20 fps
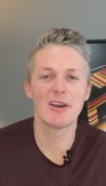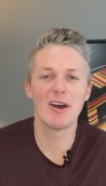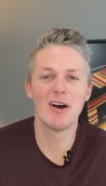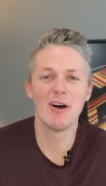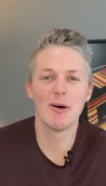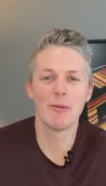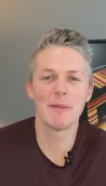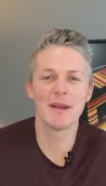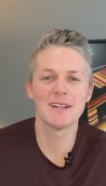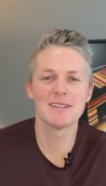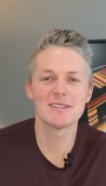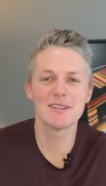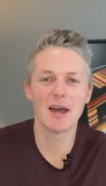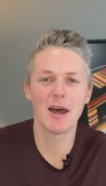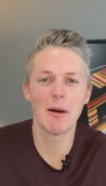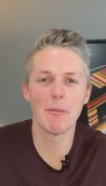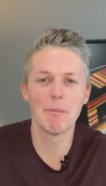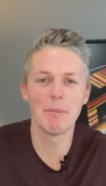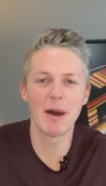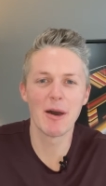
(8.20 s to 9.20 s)
comments
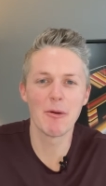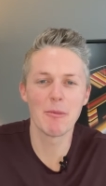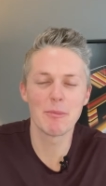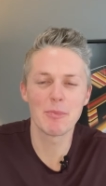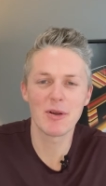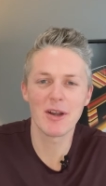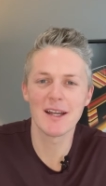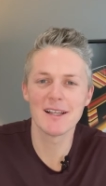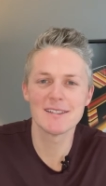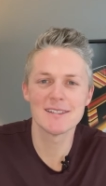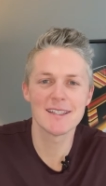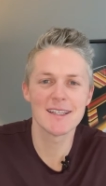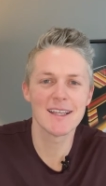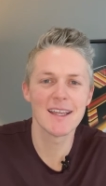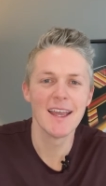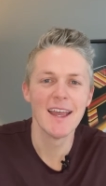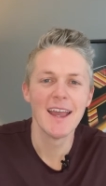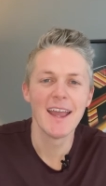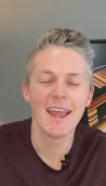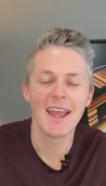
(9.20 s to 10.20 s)
about
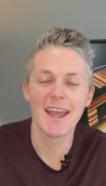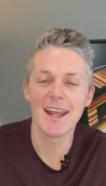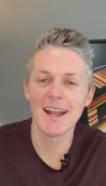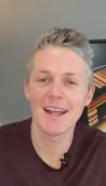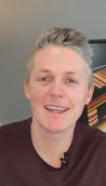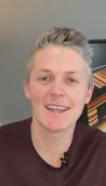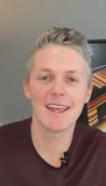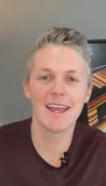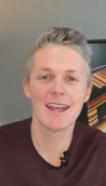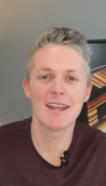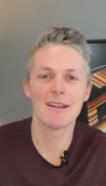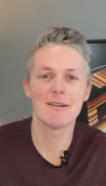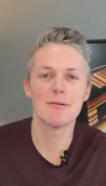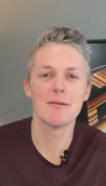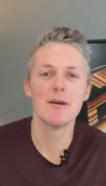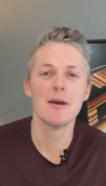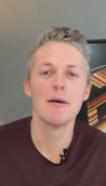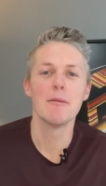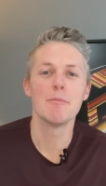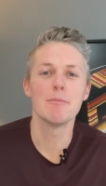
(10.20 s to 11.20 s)
pricing and I get
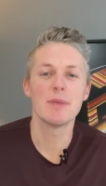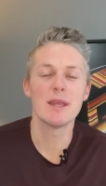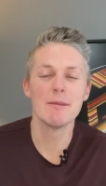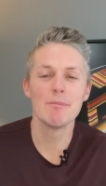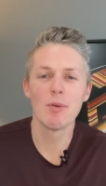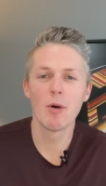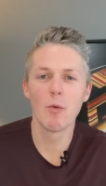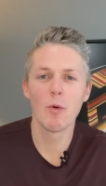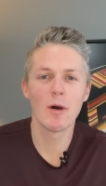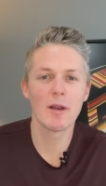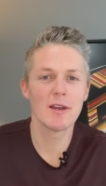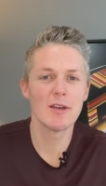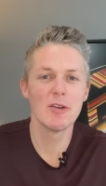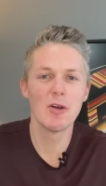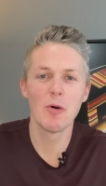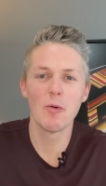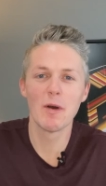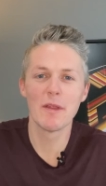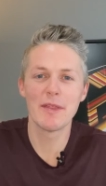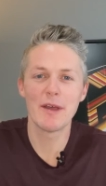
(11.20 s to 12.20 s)
it. People want to
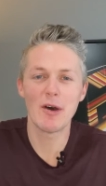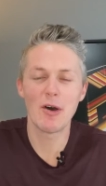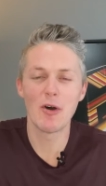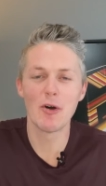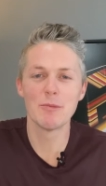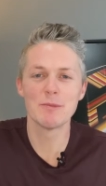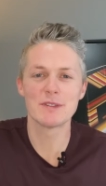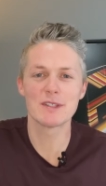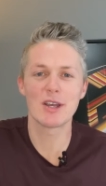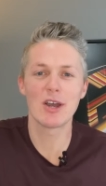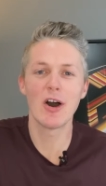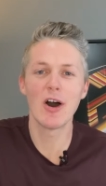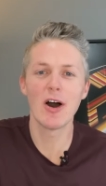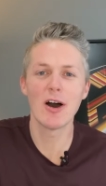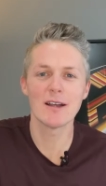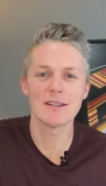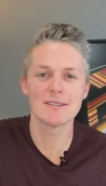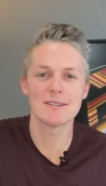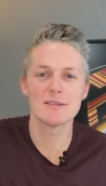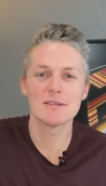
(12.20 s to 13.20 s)
know what the homes
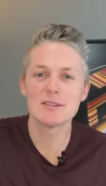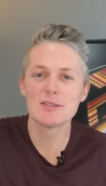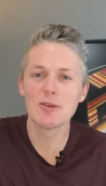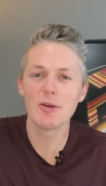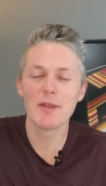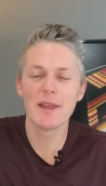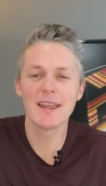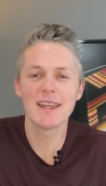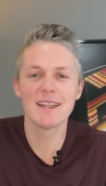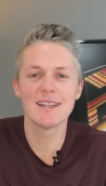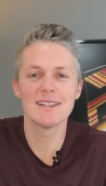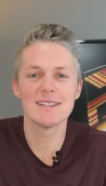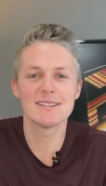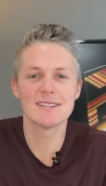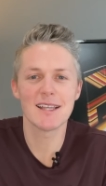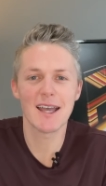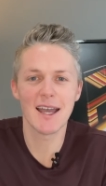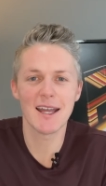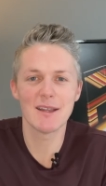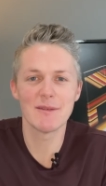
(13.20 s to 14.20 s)
cost so they can
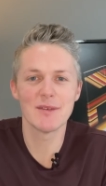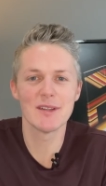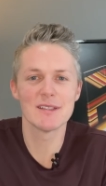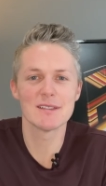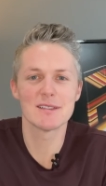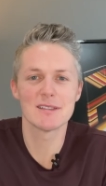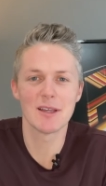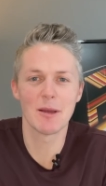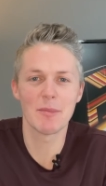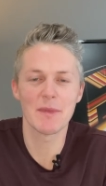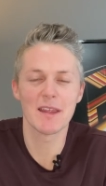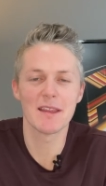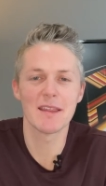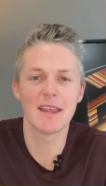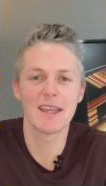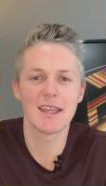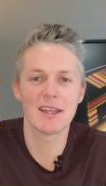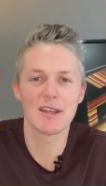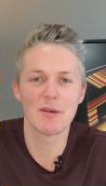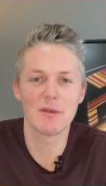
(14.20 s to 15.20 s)
decide if it's something
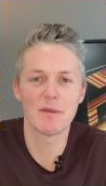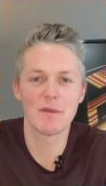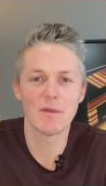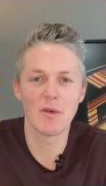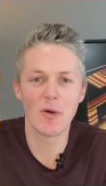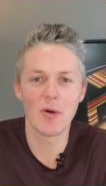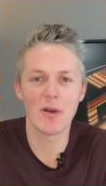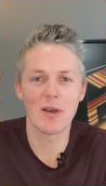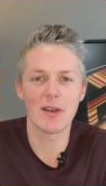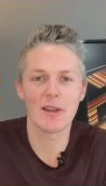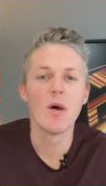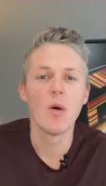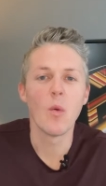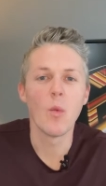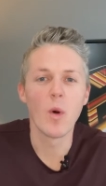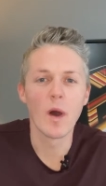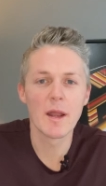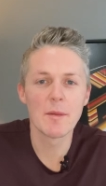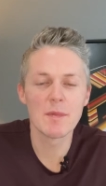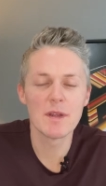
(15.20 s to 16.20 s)
they can afford.
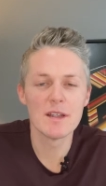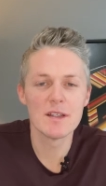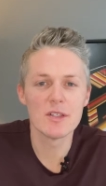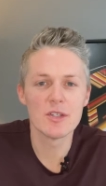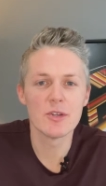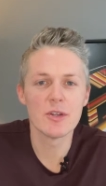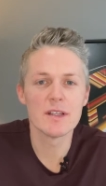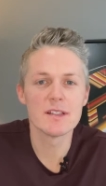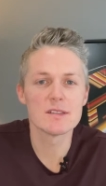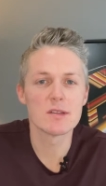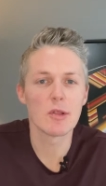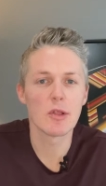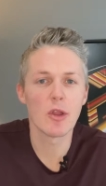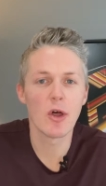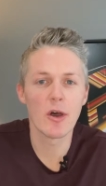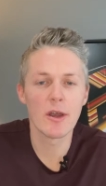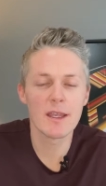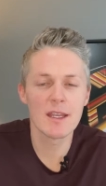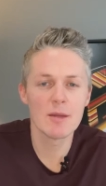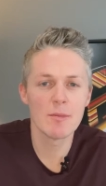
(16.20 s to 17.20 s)
What I'm going to do is
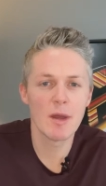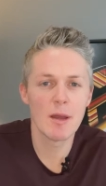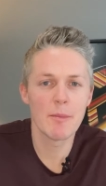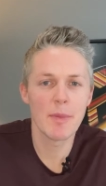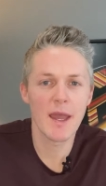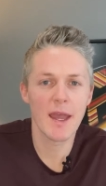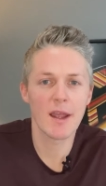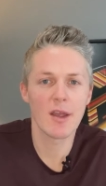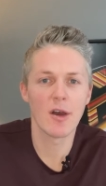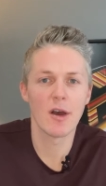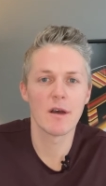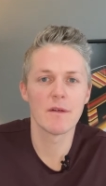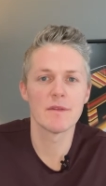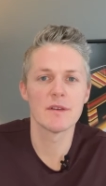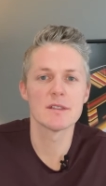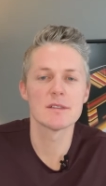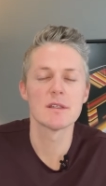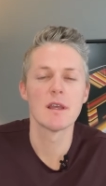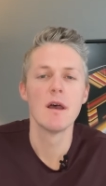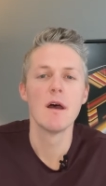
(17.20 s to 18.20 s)
log into my back
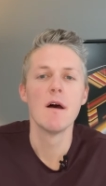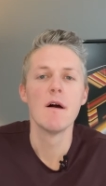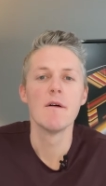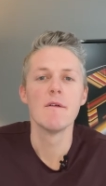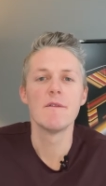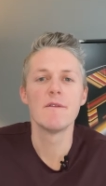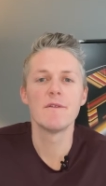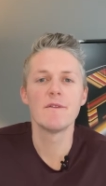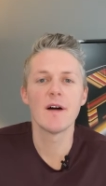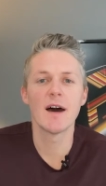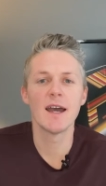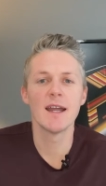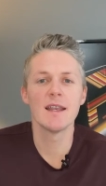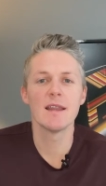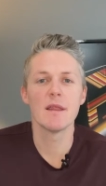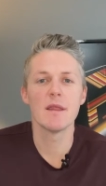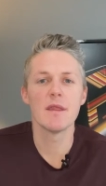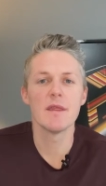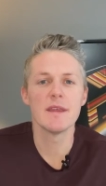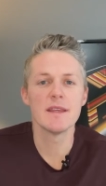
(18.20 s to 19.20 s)
office,
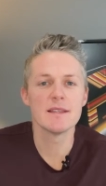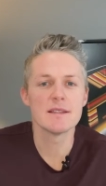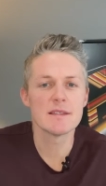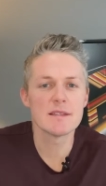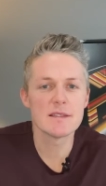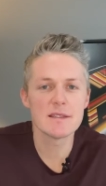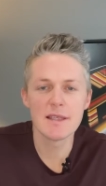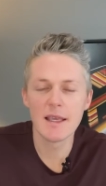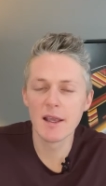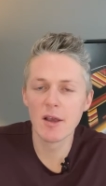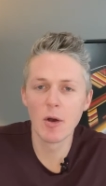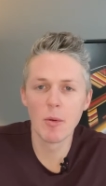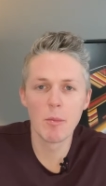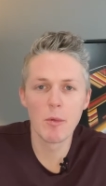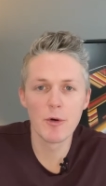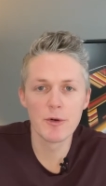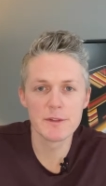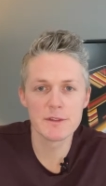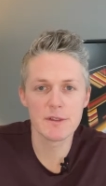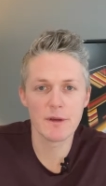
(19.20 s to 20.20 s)
find the single
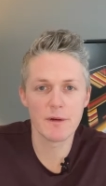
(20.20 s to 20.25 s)
most